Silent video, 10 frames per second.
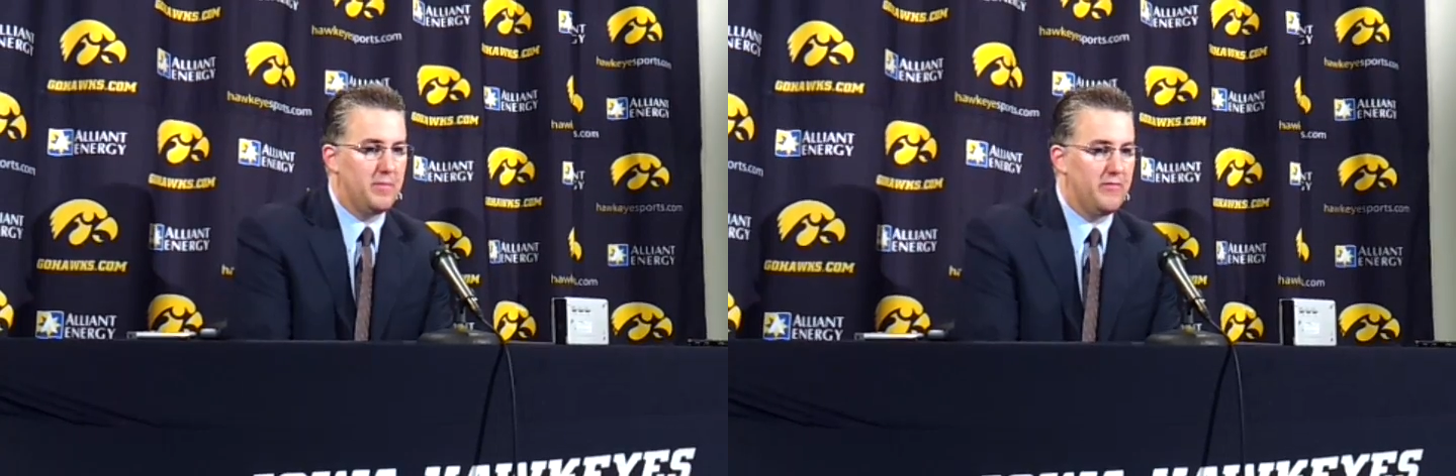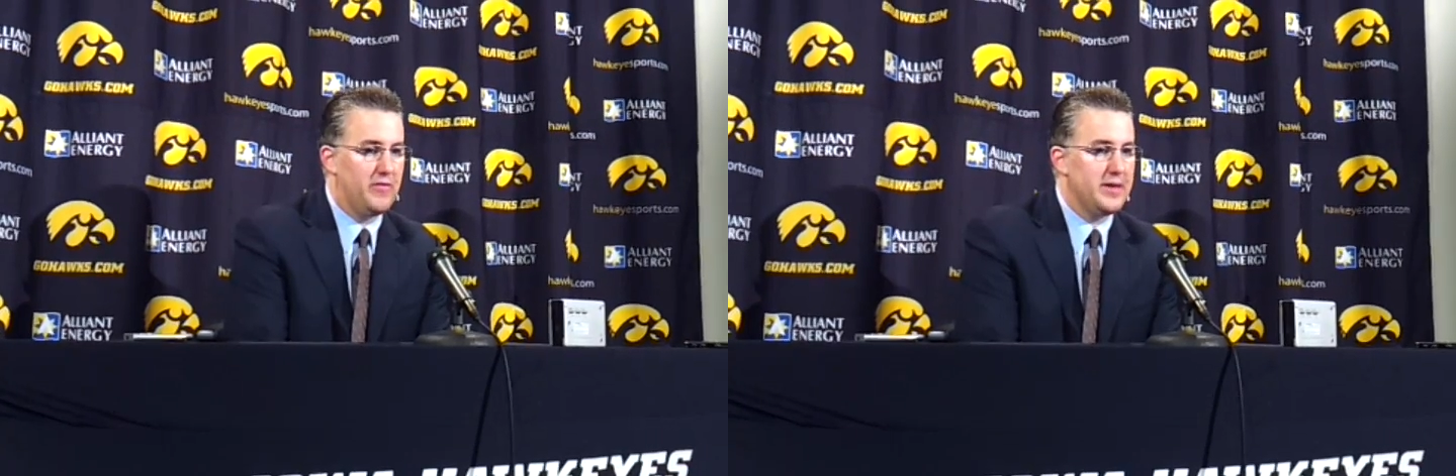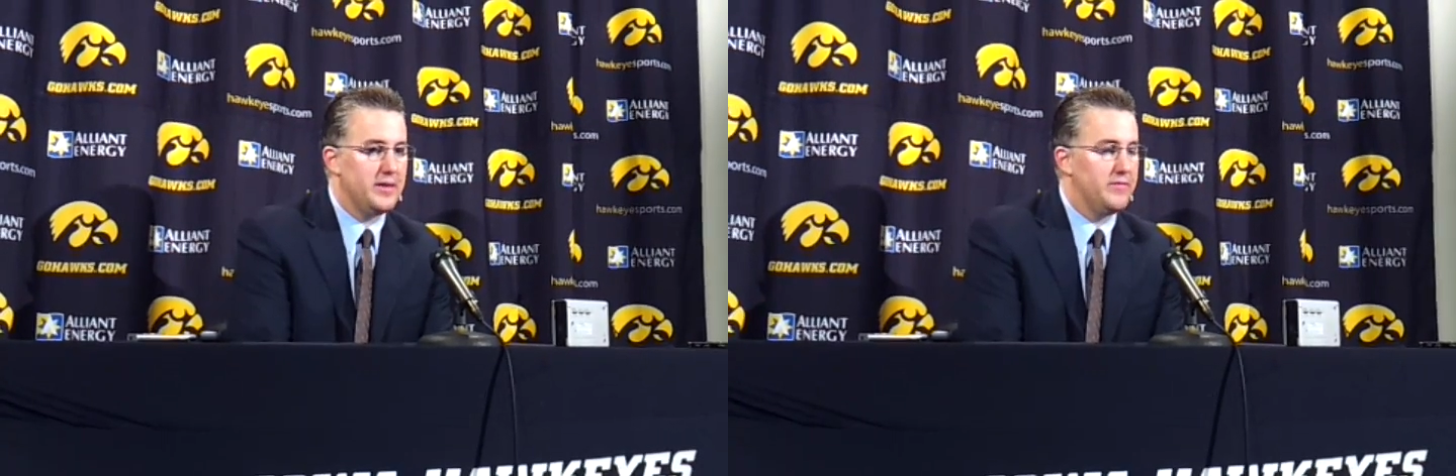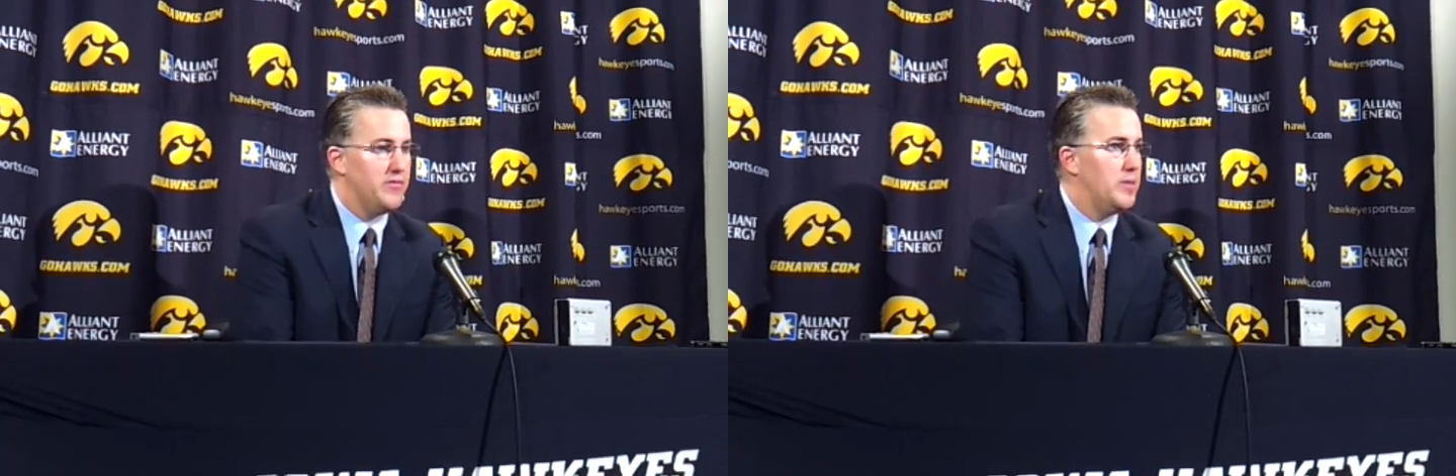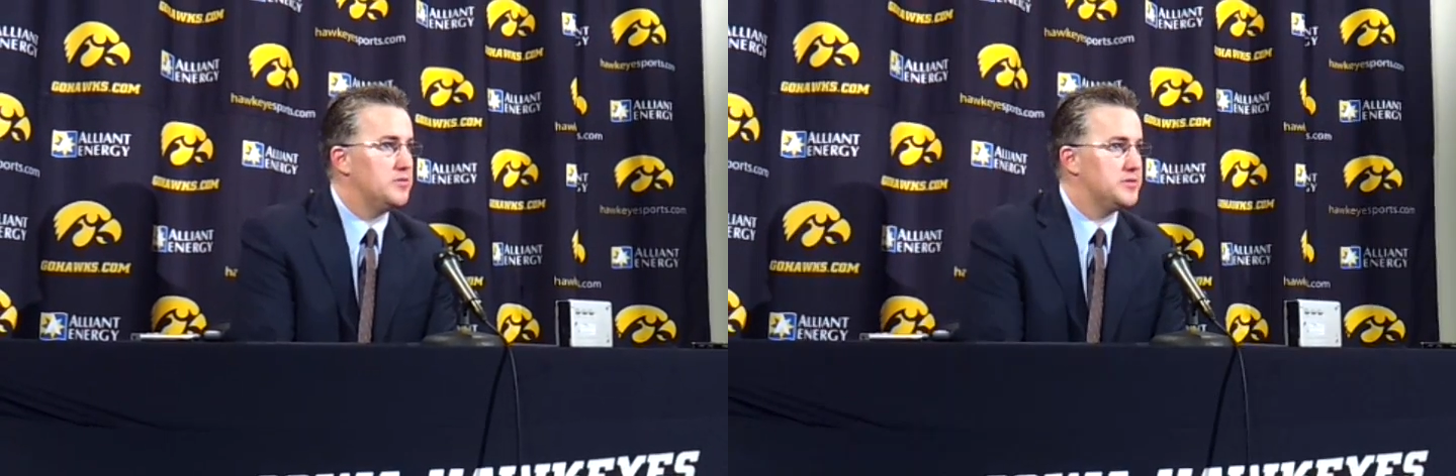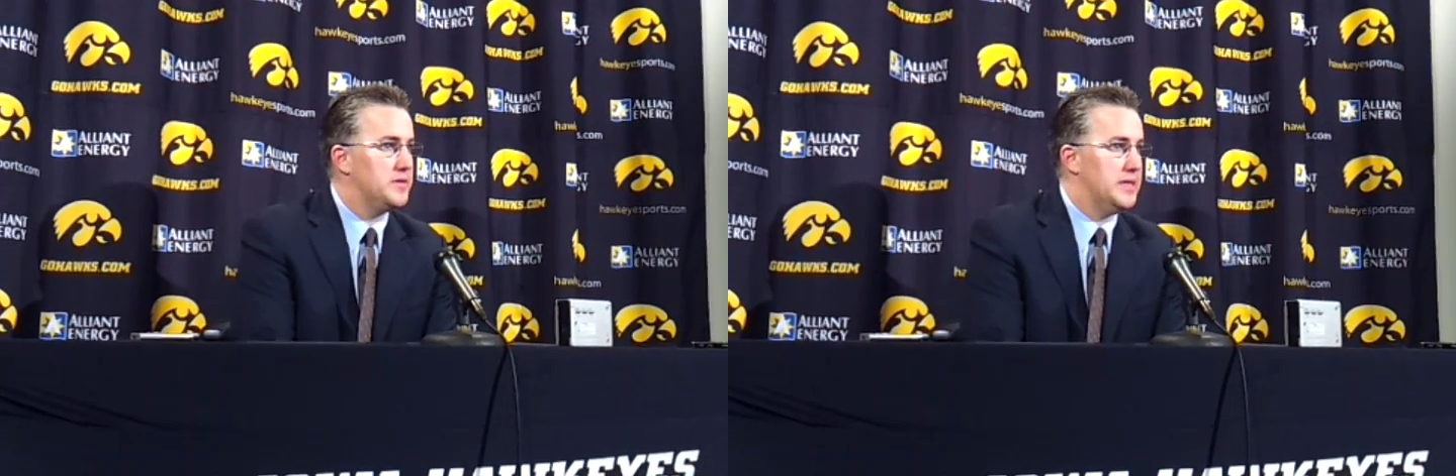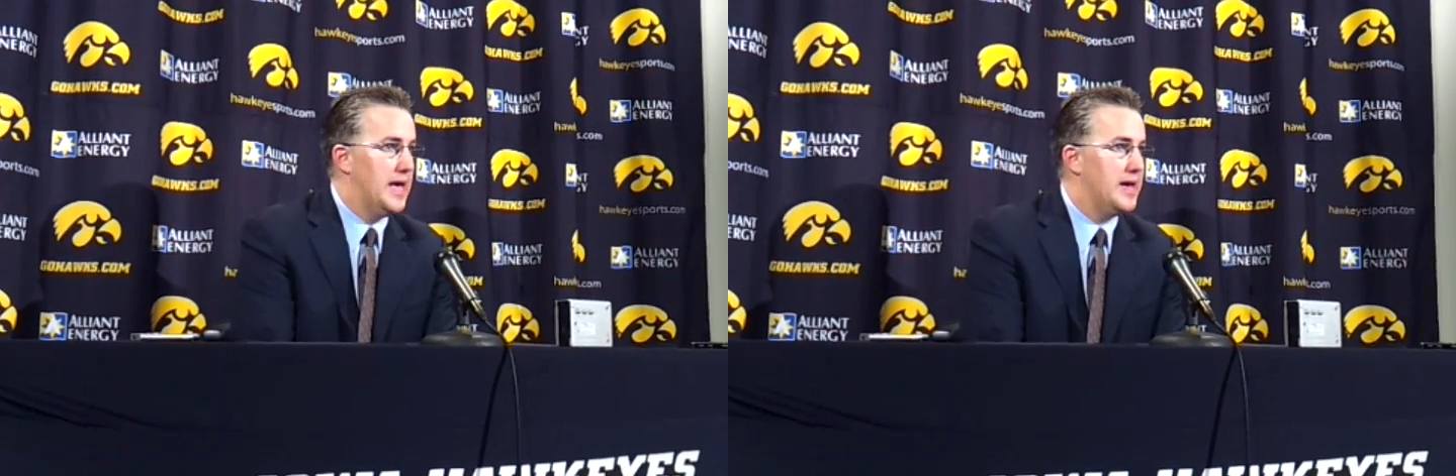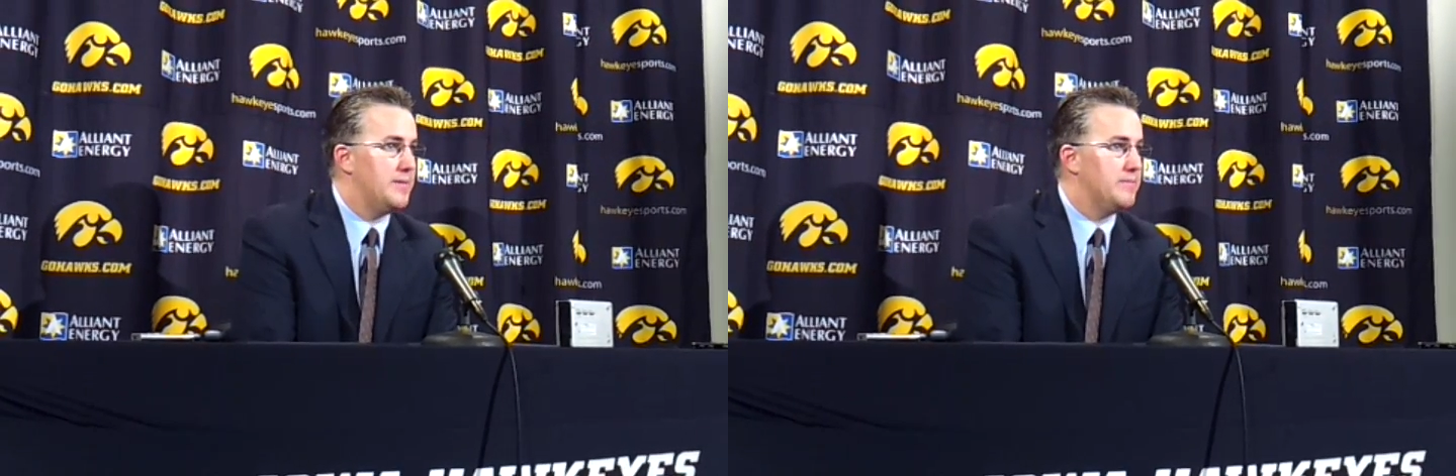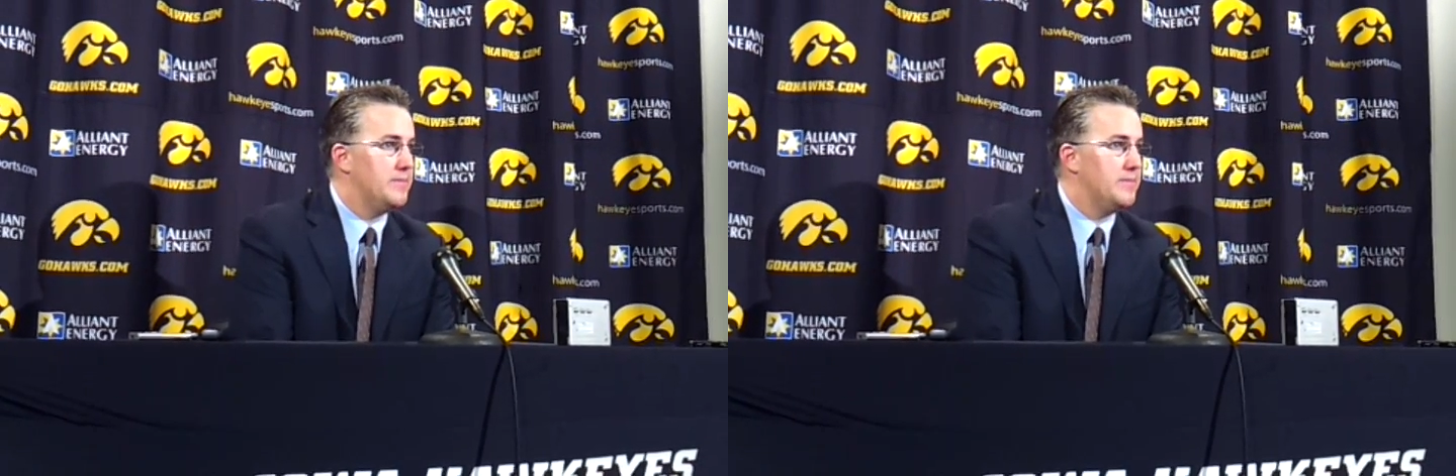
preventing it for most of the game.